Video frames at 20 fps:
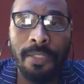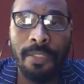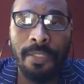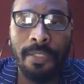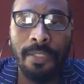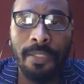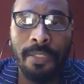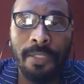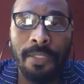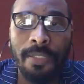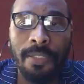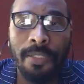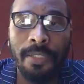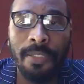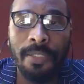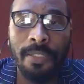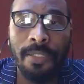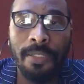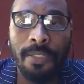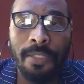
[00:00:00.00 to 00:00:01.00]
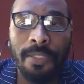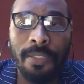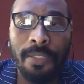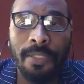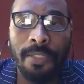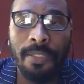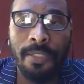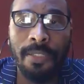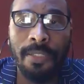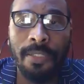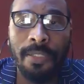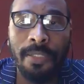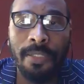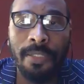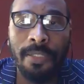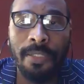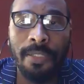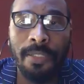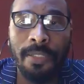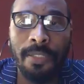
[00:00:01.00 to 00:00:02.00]
the stakeholders, obviously,
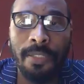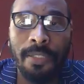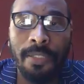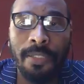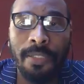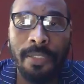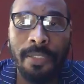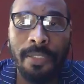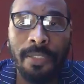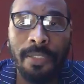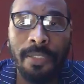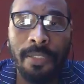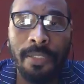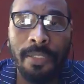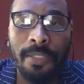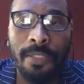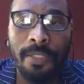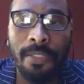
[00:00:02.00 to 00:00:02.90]
but mainly